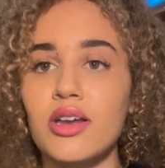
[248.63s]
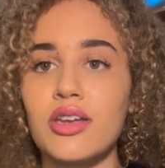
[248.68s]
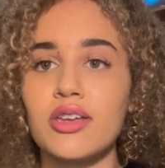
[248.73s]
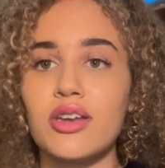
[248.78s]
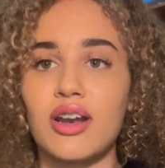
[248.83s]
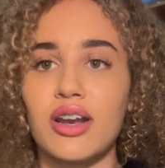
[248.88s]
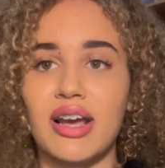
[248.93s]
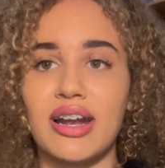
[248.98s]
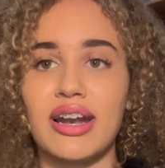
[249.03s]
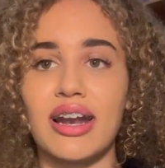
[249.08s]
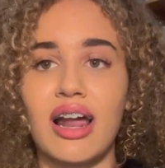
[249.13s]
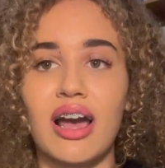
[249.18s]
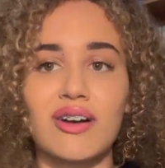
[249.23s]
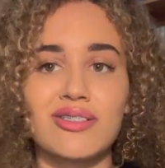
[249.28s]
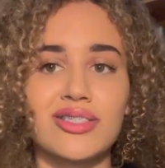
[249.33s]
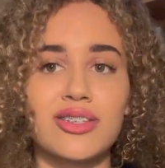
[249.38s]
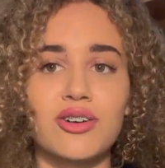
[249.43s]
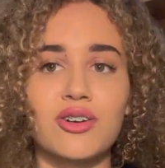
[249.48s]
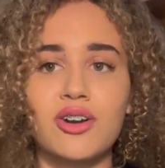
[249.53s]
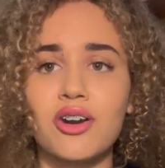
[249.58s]
You're learning how
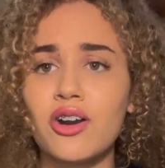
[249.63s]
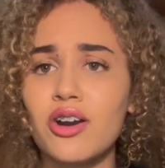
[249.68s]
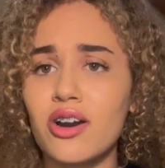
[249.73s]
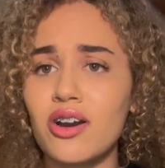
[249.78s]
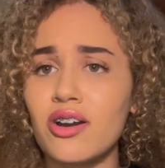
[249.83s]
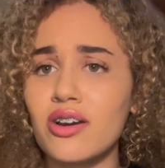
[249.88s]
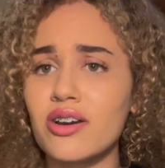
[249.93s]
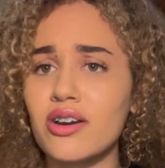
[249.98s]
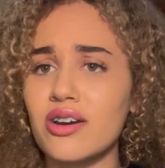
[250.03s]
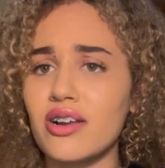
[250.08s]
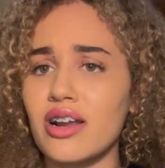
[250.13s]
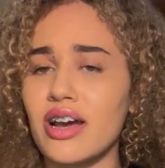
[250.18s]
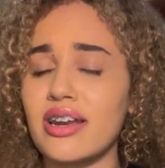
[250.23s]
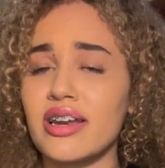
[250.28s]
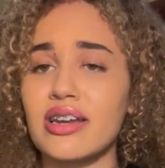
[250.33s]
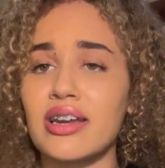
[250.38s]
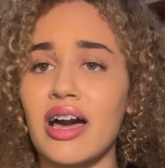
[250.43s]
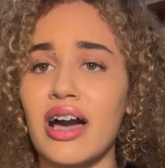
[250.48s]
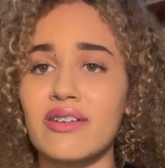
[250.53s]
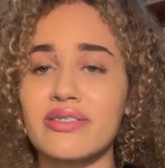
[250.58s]
to cook,
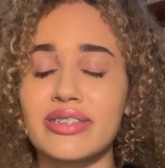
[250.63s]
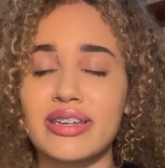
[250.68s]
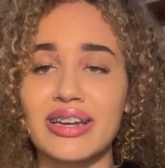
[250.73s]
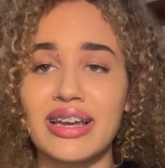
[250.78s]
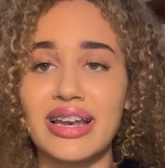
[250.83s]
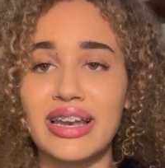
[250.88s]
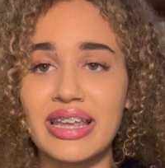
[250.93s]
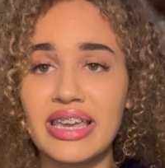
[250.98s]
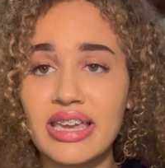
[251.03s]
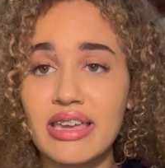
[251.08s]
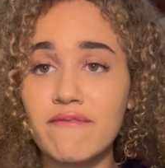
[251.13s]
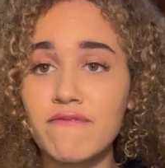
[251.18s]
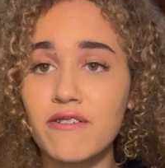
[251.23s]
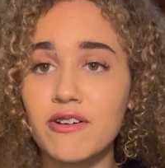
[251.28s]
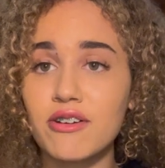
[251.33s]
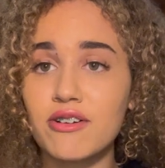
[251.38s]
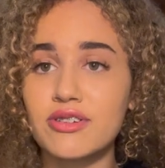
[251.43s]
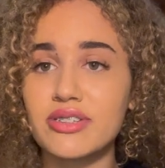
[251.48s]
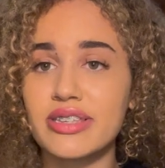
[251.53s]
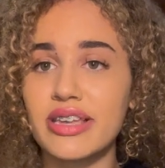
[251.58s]
learning how to clean for
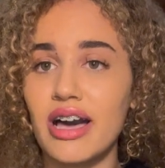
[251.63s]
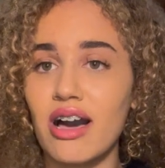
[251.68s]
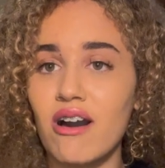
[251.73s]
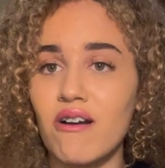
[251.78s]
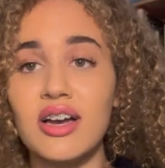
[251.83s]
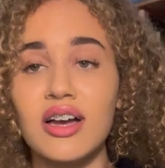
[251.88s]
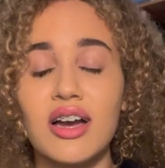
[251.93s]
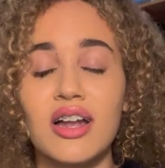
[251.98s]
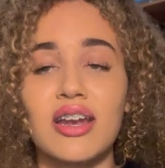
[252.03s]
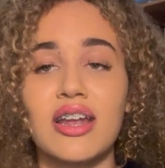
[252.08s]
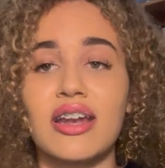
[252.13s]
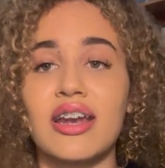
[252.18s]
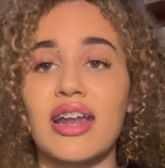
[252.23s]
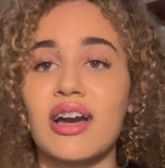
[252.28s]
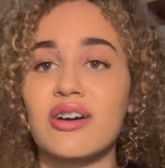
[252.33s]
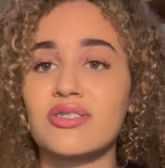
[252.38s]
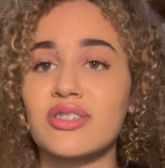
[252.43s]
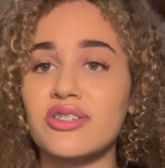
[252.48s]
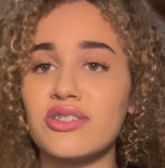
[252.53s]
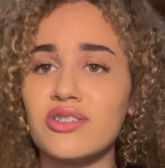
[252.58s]
yourself, learning
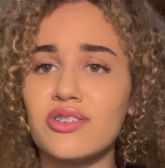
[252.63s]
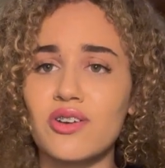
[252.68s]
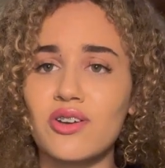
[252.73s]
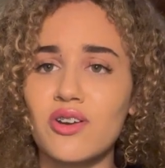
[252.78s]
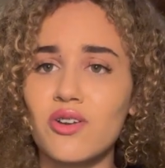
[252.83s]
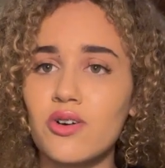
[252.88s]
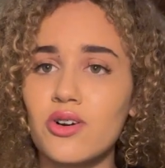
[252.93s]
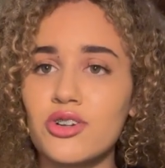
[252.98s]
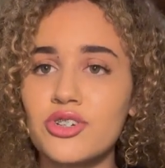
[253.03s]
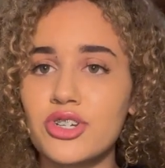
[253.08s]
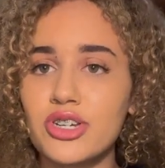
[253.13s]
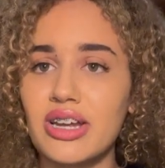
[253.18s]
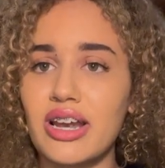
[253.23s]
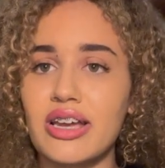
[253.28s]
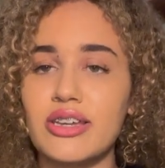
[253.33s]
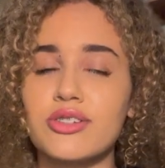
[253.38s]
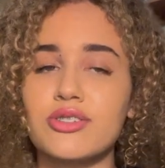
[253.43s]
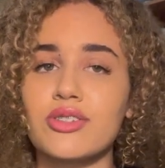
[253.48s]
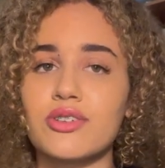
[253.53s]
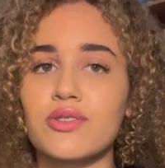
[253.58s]
how to do your laundry,
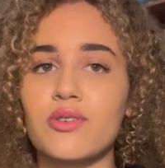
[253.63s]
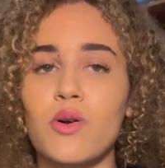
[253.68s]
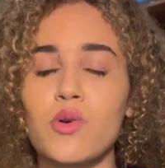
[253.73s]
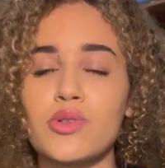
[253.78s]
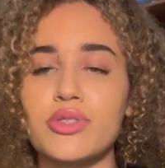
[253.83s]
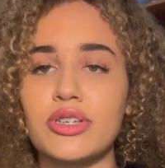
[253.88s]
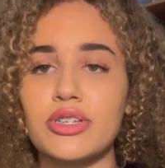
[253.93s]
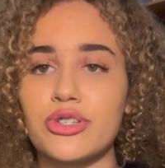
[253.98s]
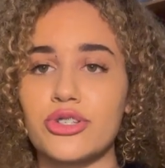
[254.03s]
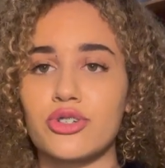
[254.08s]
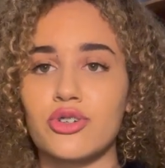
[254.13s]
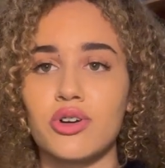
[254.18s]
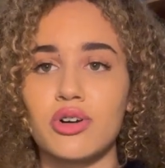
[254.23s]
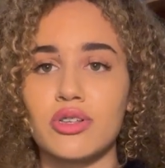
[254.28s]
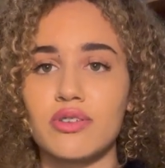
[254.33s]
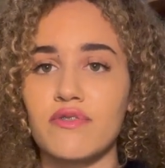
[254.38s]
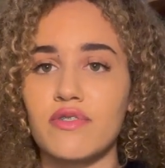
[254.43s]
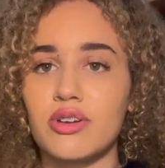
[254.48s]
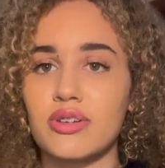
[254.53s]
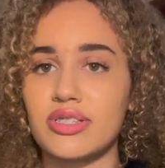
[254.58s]
like you're doing all these
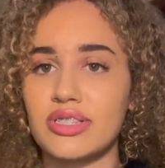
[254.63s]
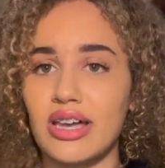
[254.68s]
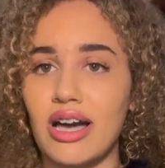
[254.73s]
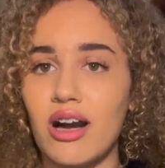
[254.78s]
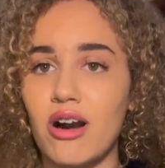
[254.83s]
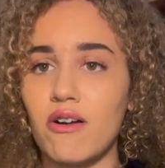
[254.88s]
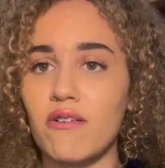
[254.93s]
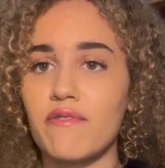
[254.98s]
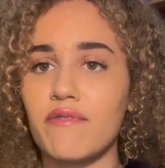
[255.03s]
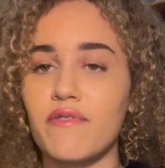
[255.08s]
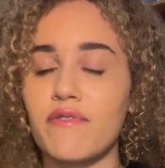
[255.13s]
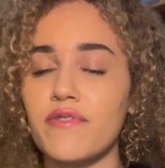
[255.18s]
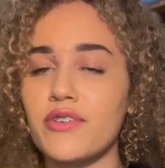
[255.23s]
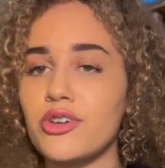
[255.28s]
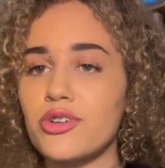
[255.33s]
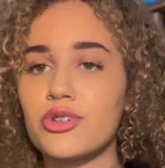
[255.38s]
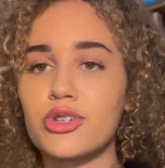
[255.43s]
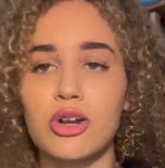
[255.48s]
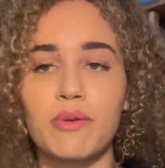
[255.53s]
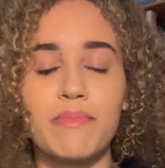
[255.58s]
chores for yourself,
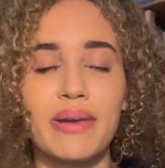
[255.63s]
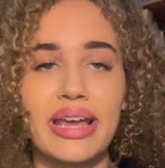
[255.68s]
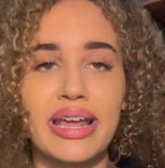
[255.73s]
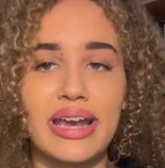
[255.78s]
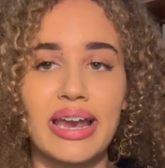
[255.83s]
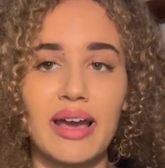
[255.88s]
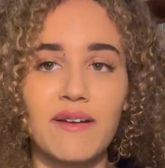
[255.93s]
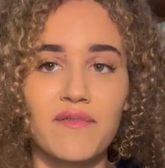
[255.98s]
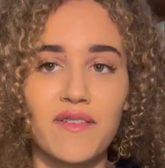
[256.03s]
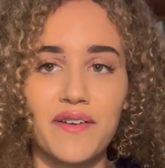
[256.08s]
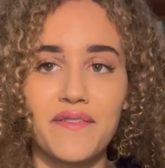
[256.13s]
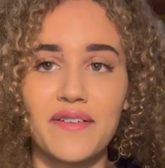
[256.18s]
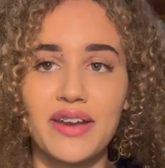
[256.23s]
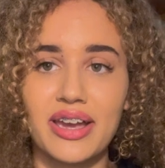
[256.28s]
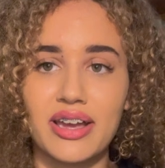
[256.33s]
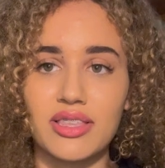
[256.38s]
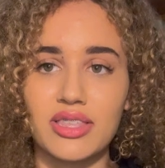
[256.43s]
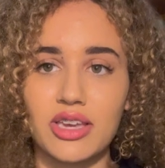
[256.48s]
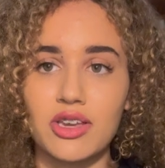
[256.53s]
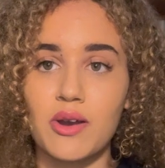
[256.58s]
food shopping,
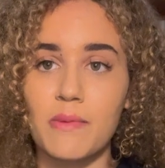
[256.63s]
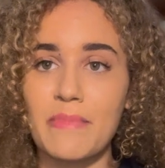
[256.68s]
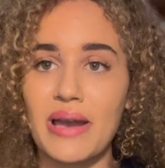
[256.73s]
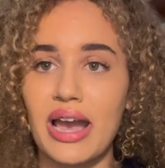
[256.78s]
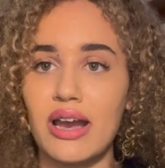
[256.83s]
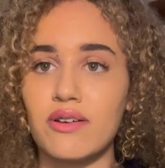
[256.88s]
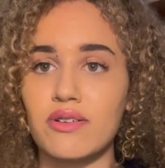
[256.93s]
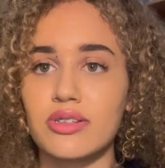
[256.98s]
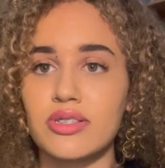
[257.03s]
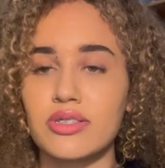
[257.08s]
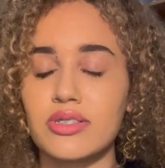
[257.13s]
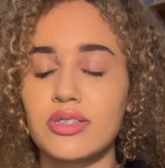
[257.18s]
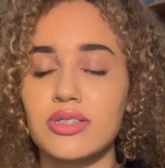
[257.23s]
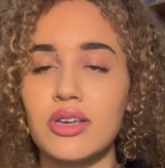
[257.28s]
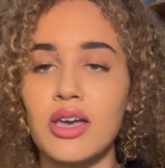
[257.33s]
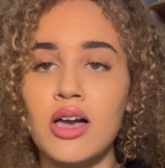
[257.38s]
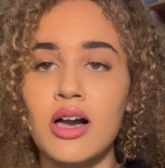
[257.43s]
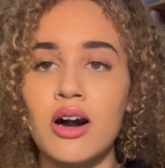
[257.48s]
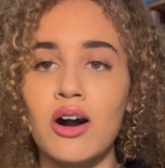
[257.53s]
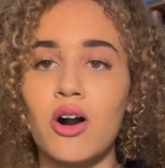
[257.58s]
everything that your parents
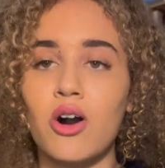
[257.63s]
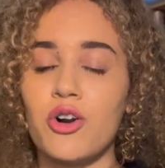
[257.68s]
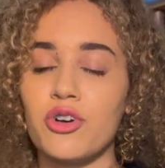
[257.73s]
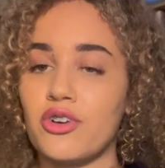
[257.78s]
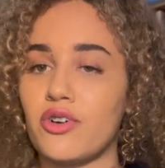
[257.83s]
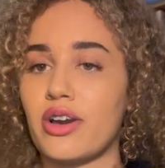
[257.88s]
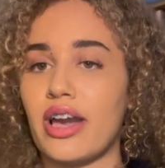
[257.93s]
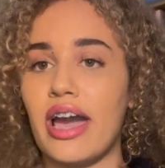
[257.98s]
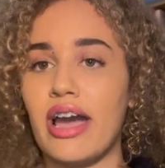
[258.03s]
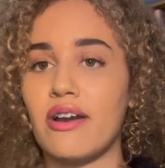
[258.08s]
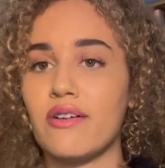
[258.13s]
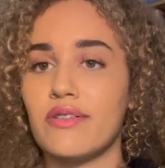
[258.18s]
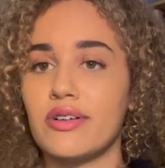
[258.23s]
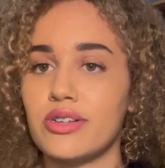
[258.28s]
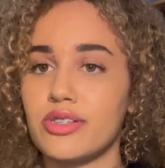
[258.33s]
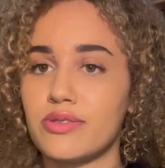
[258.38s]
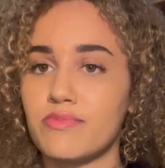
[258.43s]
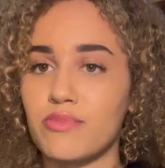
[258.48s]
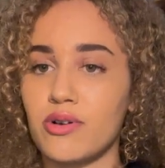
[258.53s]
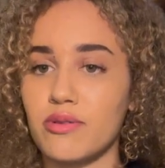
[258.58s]
or your
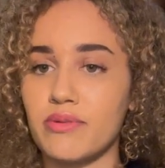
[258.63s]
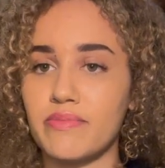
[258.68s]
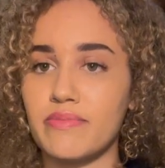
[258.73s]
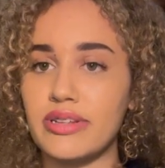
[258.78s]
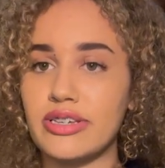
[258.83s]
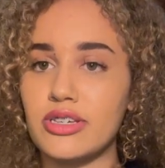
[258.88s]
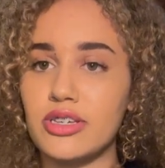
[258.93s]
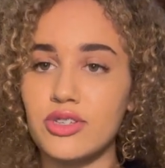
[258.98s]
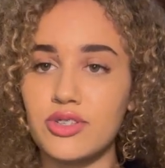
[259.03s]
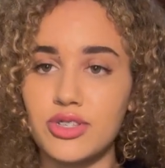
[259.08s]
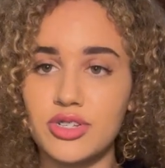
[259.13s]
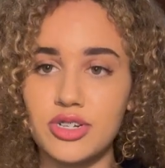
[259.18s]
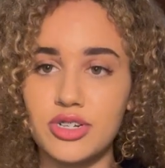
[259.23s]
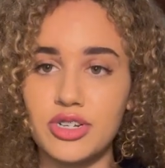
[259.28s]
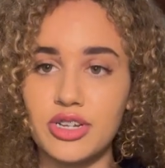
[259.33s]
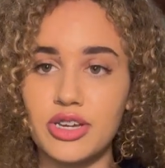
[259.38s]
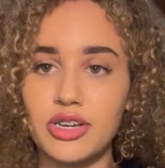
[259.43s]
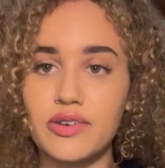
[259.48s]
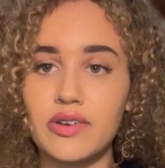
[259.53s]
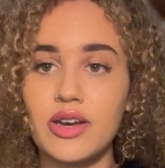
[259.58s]
carers probably used to
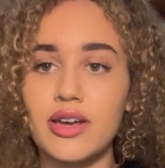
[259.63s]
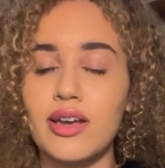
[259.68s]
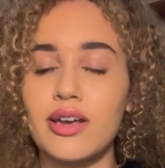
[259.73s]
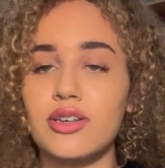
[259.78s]
do.